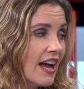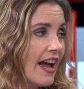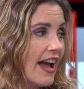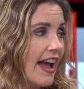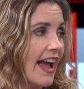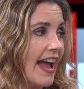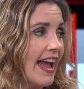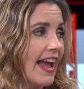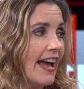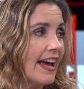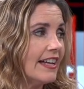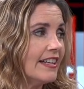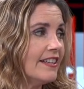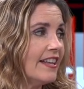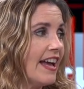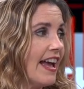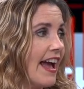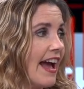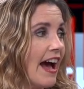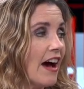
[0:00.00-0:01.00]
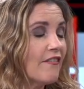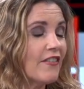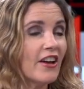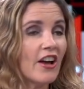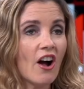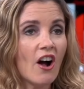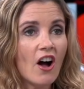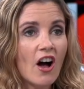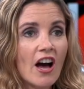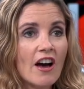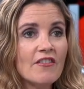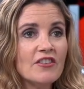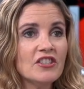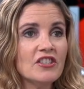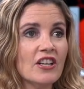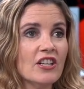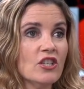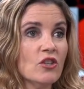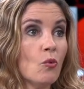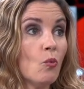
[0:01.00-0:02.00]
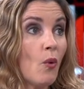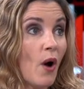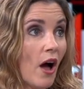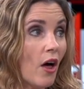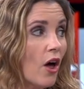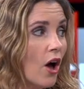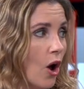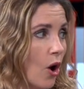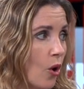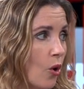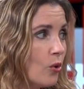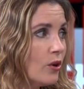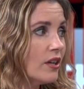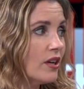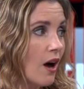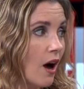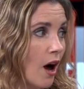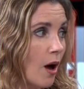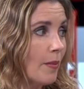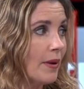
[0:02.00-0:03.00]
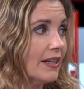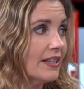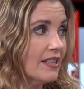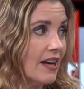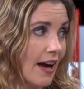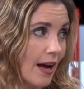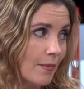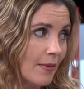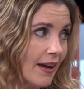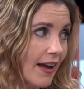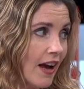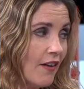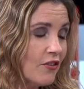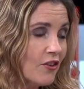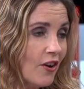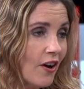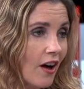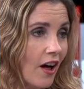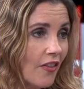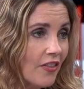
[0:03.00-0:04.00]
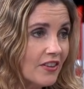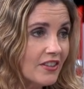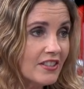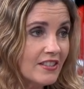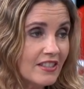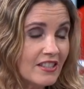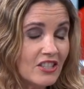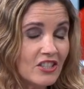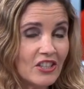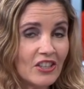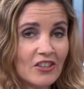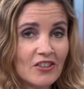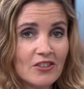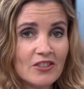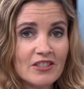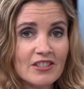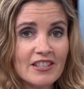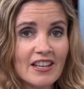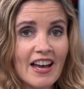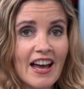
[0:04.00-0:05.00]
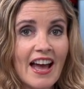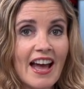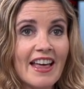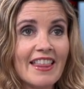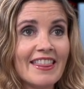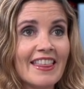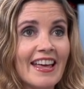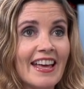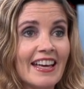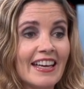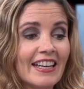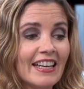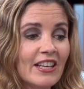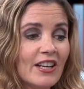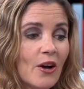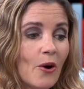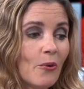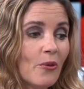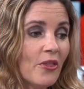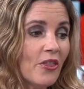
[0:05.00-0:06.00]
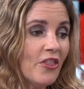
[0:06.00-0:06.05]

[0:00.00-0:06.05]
and they have they all have such well-honed comic timing after all the, these years that, you know,